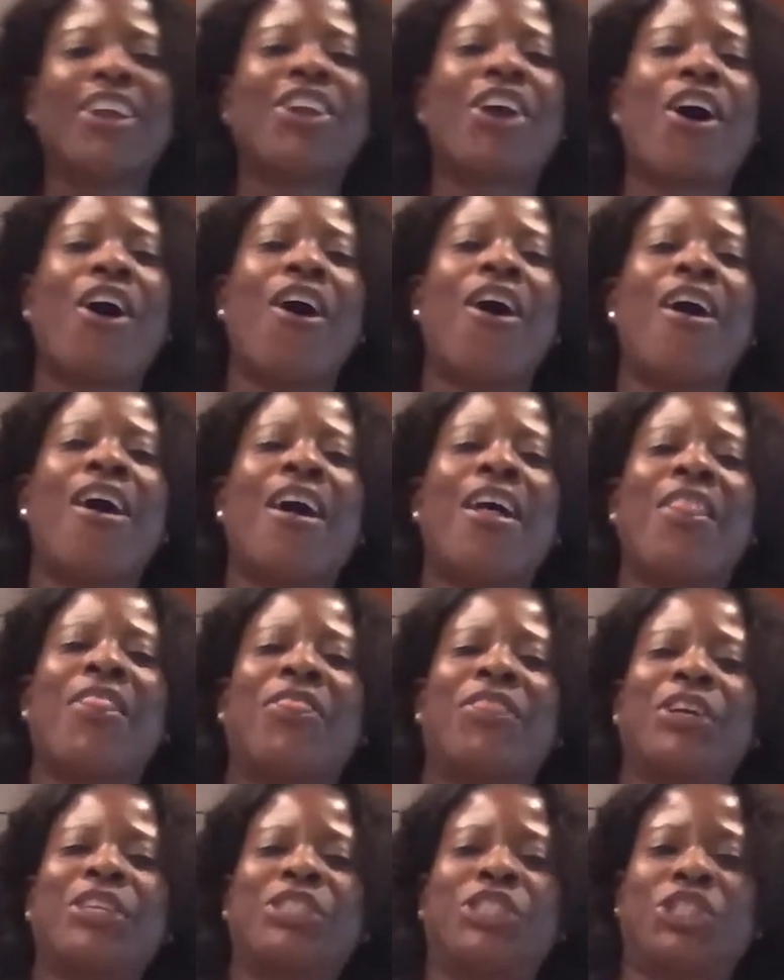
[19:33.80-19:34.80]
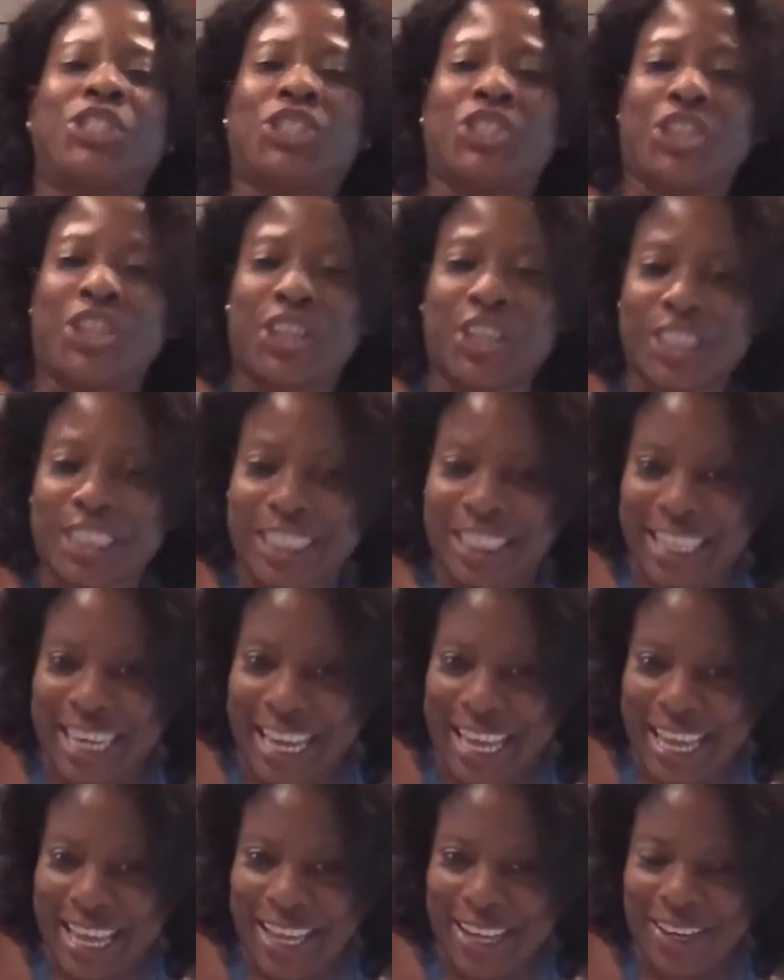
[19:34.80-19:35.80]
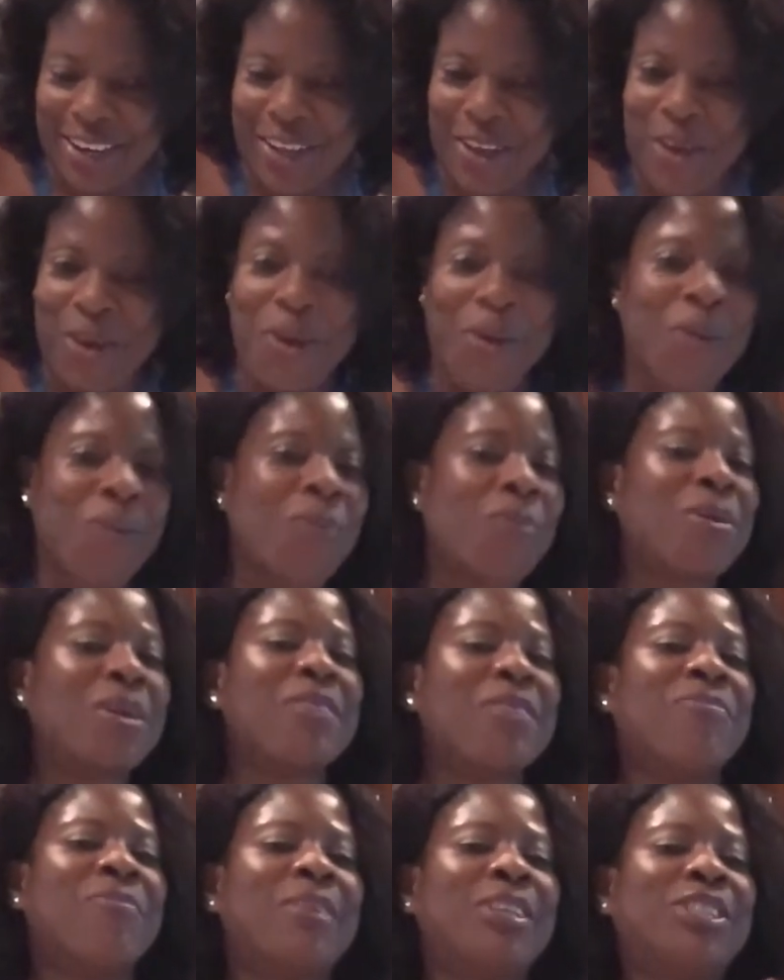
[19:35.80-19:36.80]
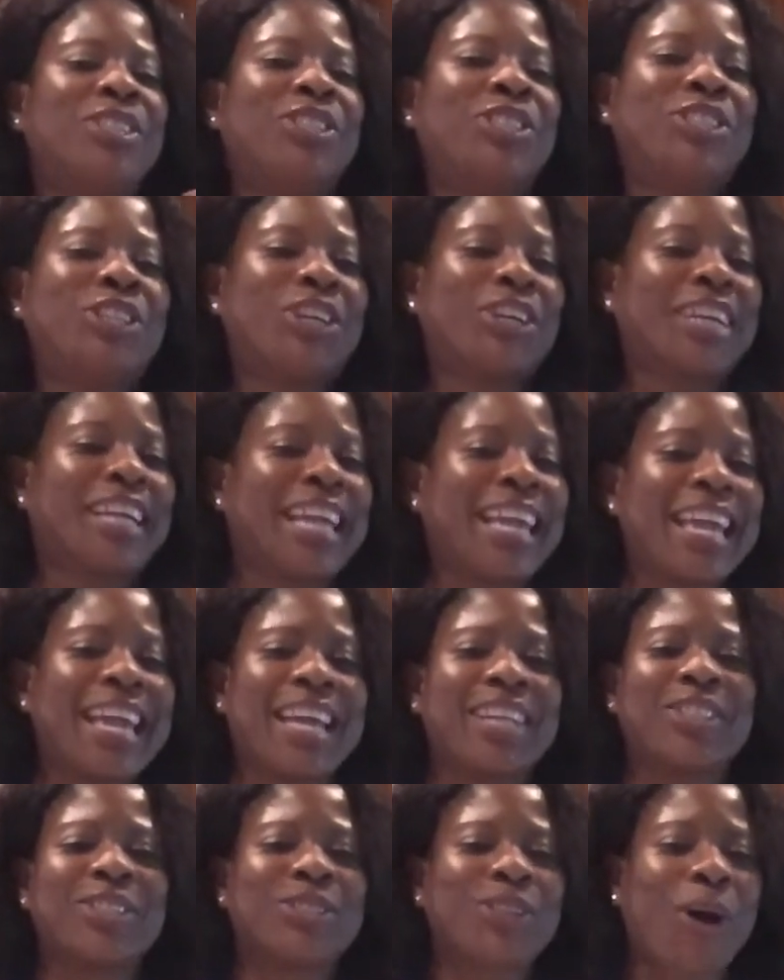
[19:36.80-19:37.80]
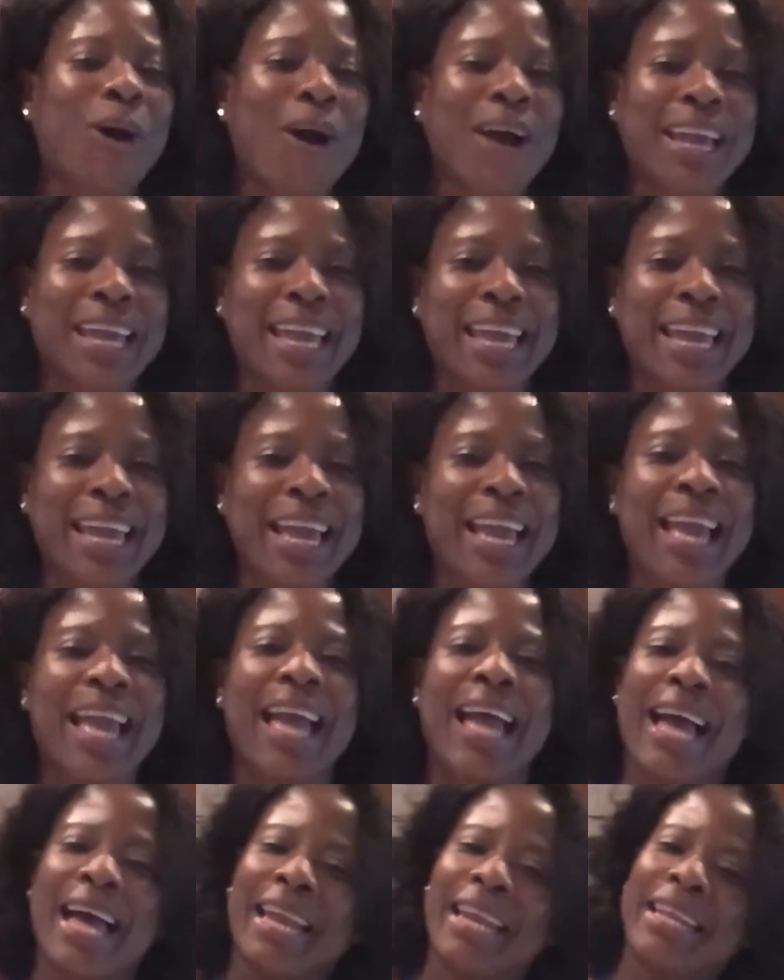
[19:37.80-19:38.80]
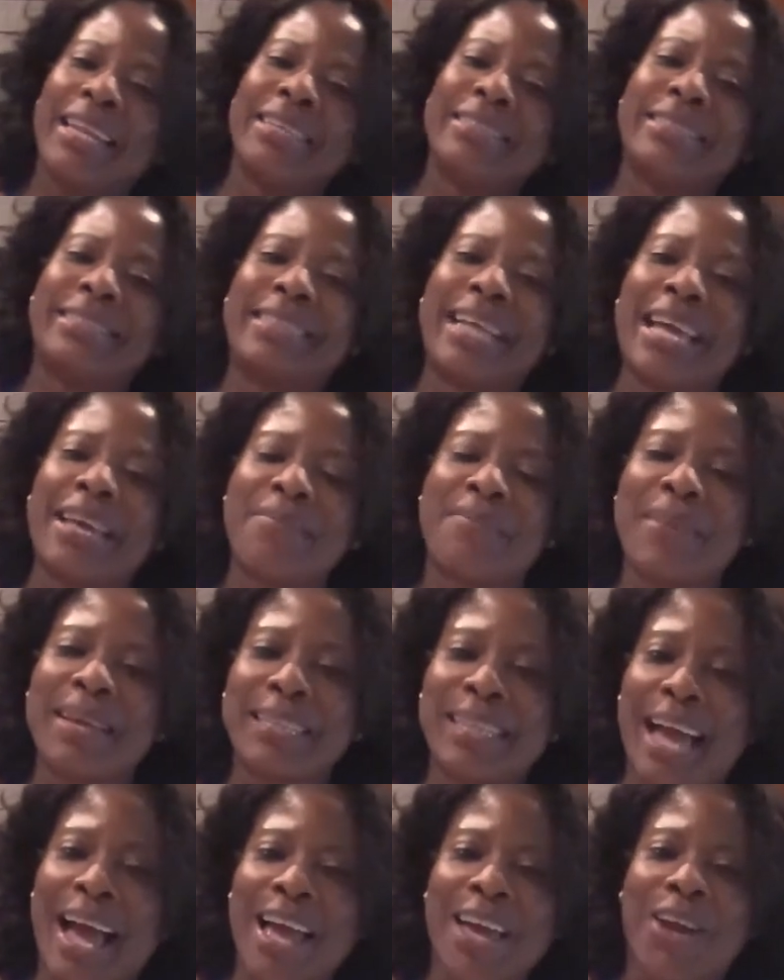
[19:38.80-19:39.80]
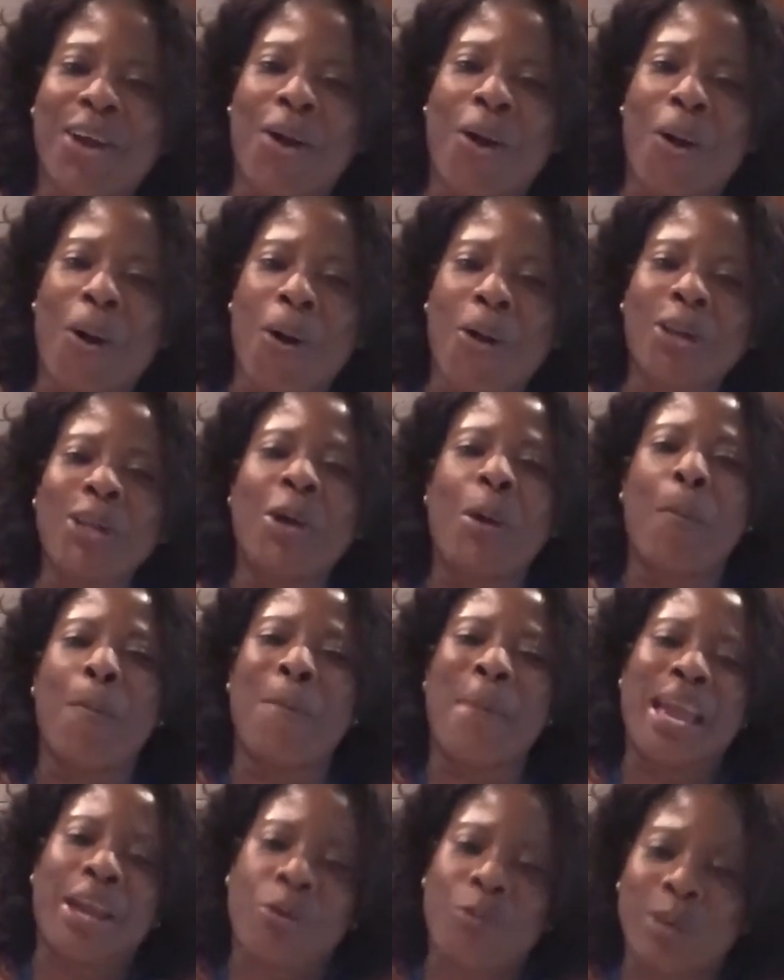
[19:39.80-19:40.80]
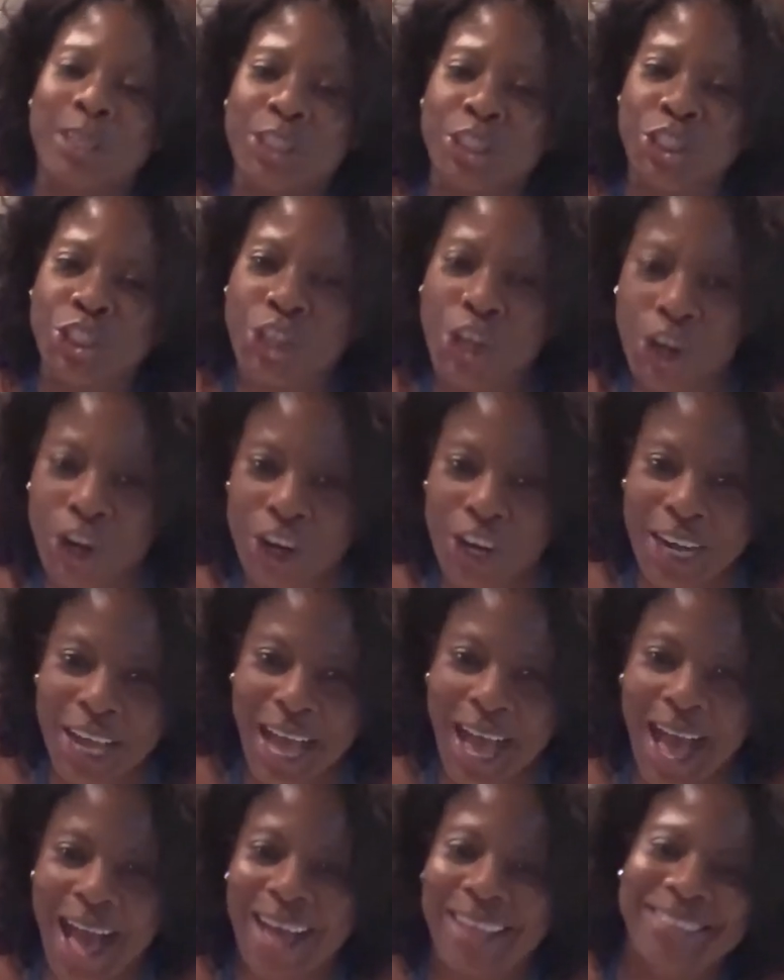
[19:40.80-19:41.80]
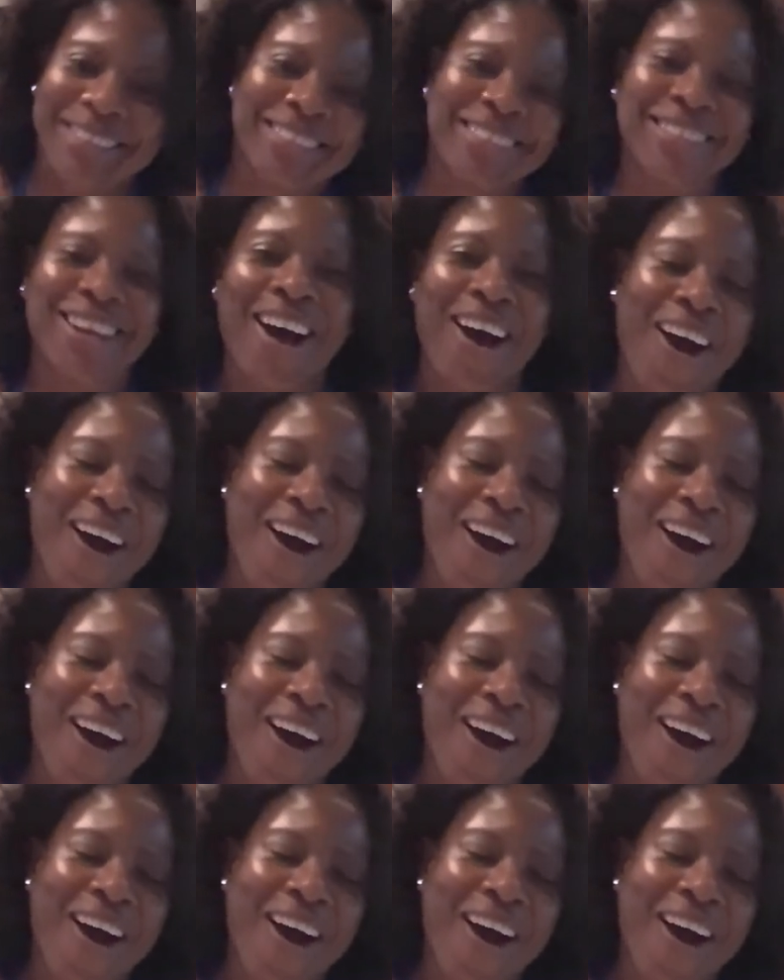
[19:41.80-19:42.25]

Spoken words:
the jerk chicken. We've been jerking and talking, a little segment I call Make We Jerk and Talk.